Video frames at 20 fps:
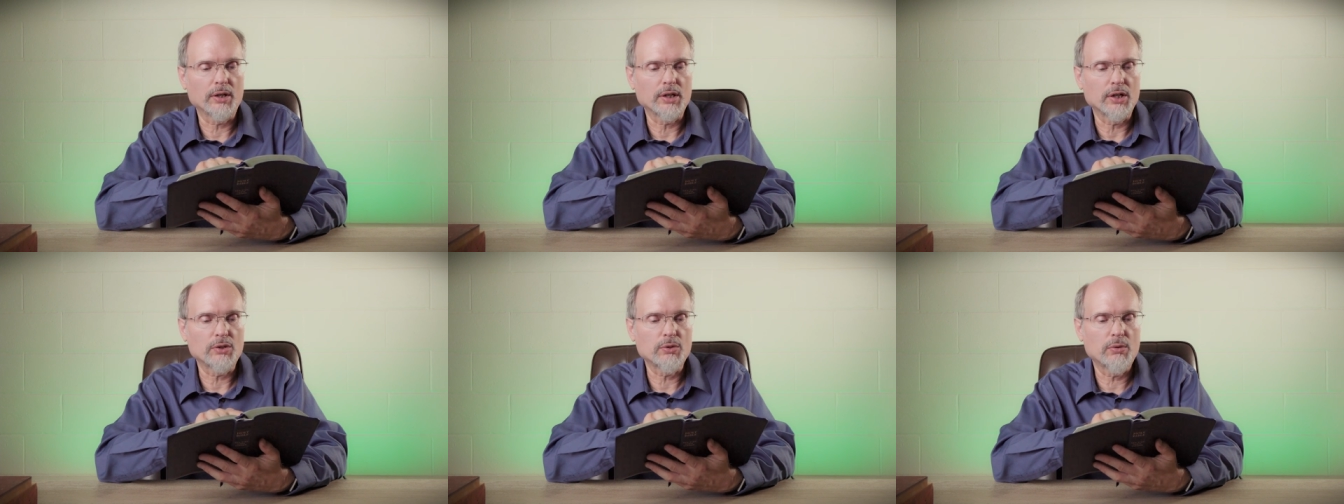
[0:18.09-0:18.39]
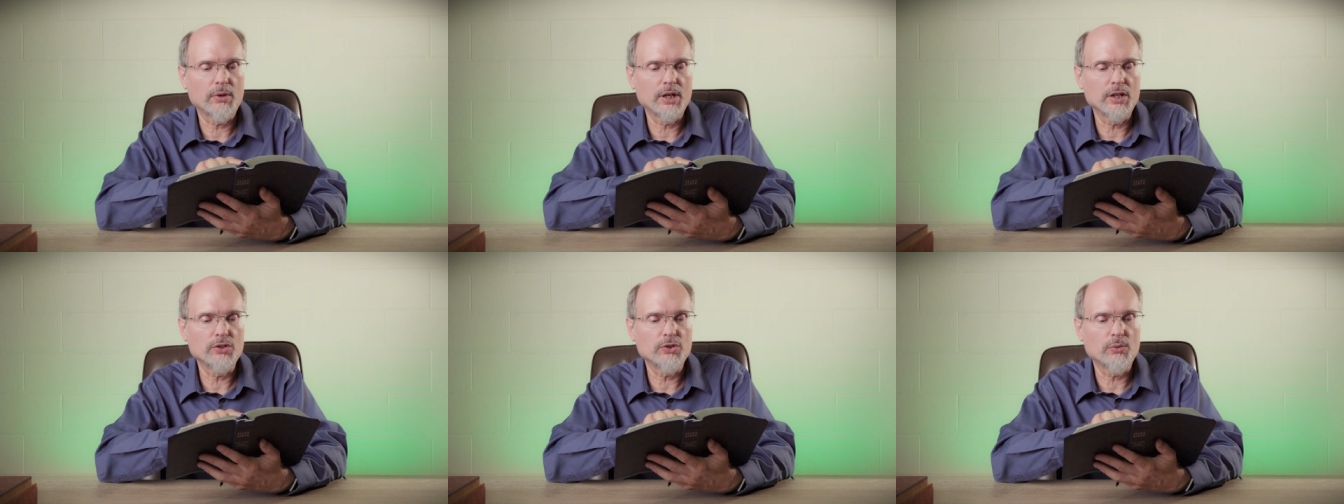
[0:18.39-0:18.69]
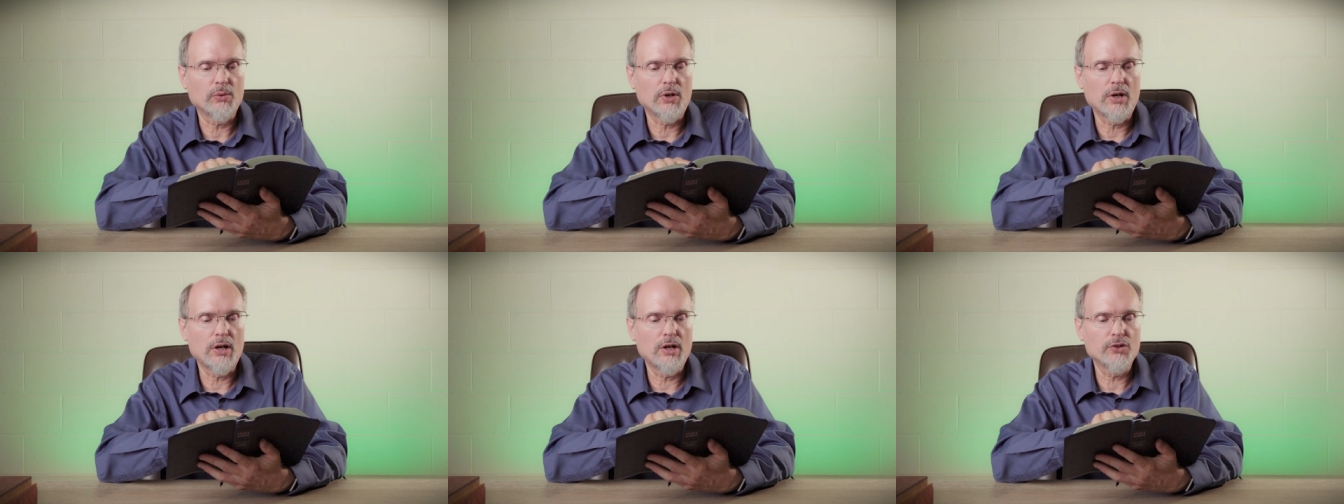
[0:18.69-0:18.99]
according
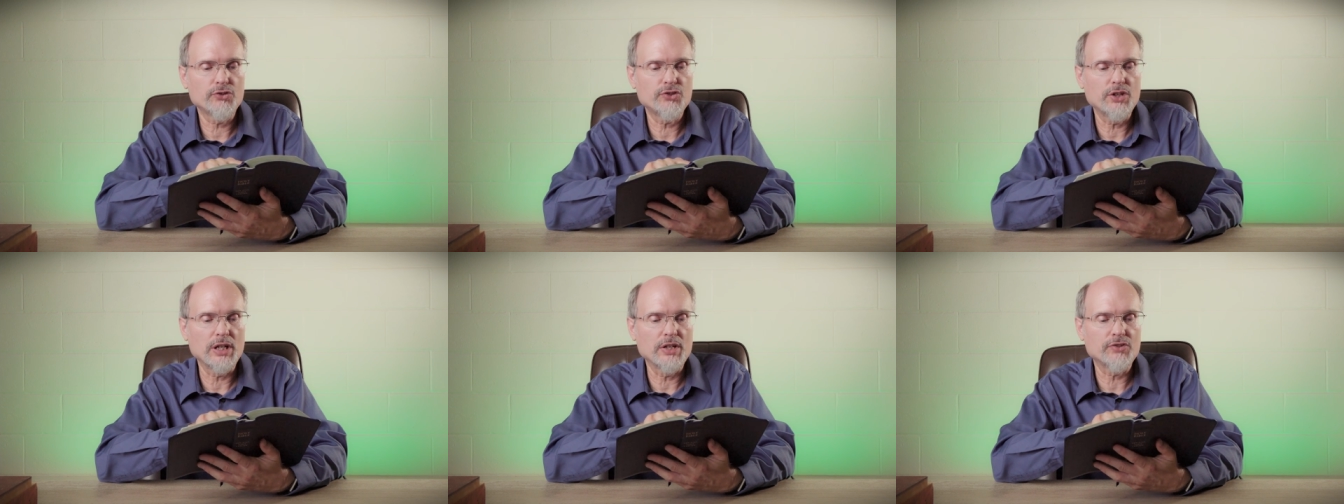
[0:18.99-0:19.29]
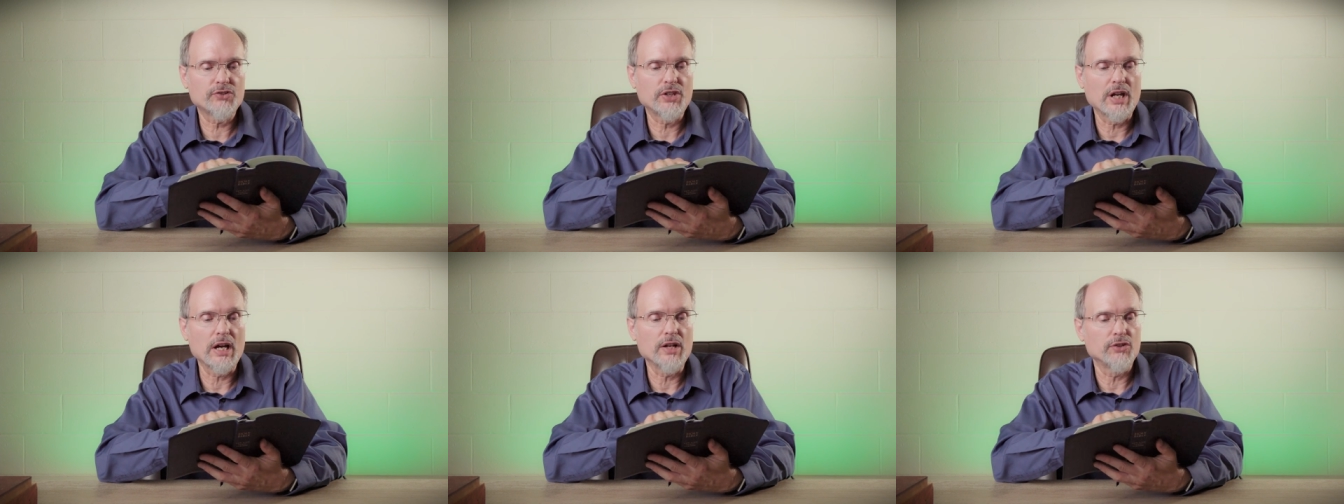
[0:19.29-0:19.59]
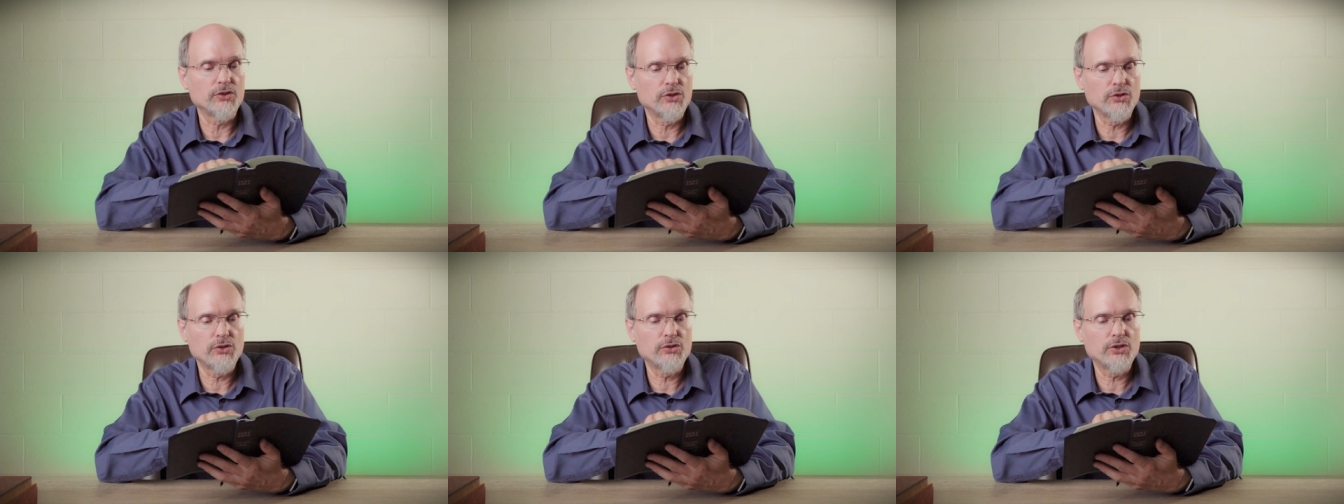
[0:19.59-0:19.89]
to all she has done,
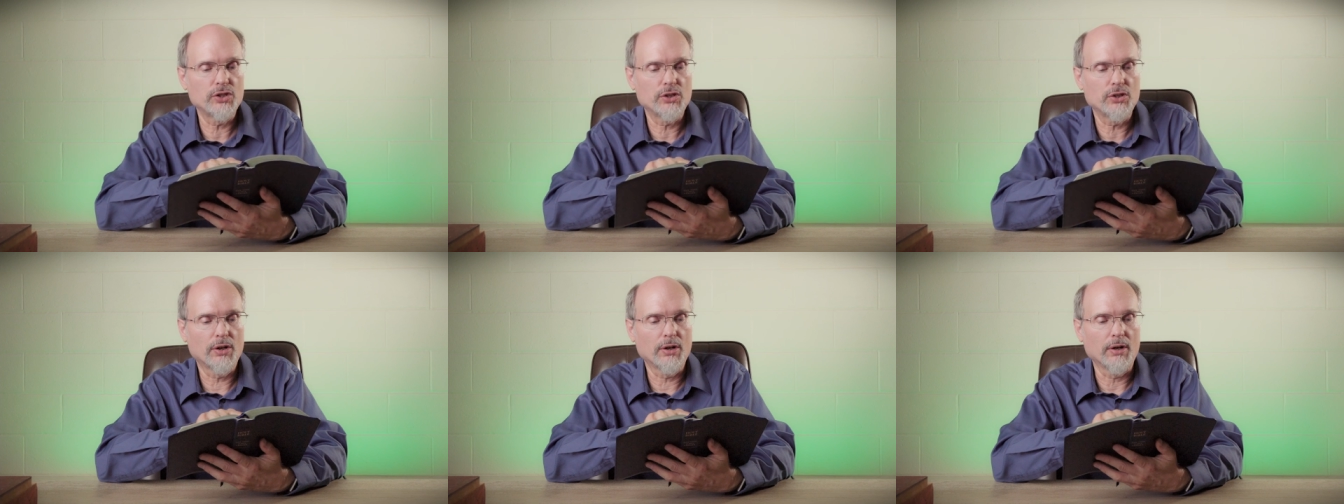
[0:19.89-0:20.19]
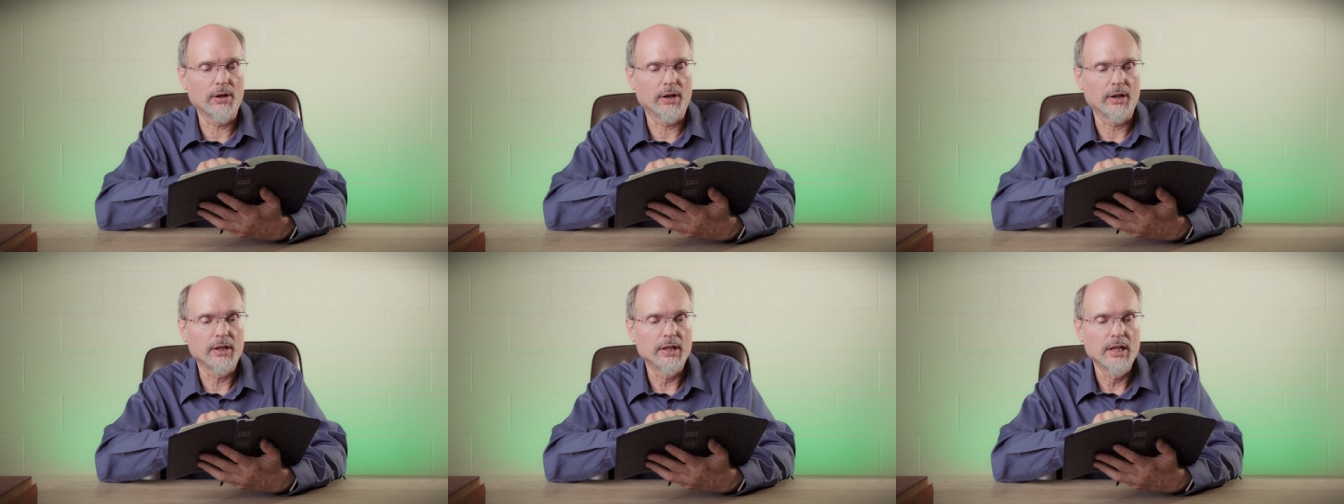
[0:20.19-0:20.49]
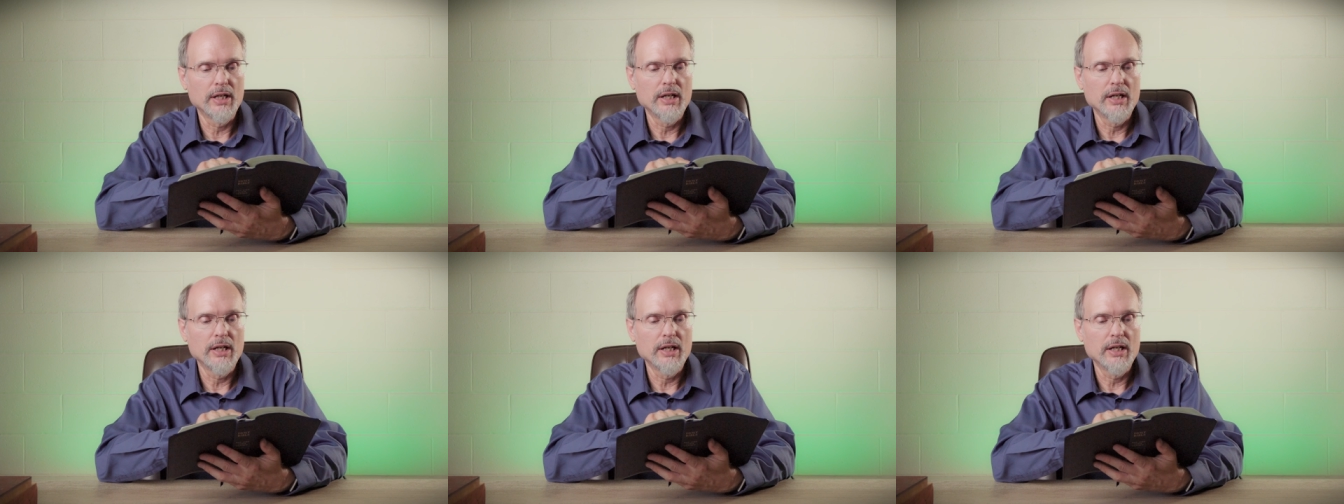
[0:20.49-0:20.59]
do to her.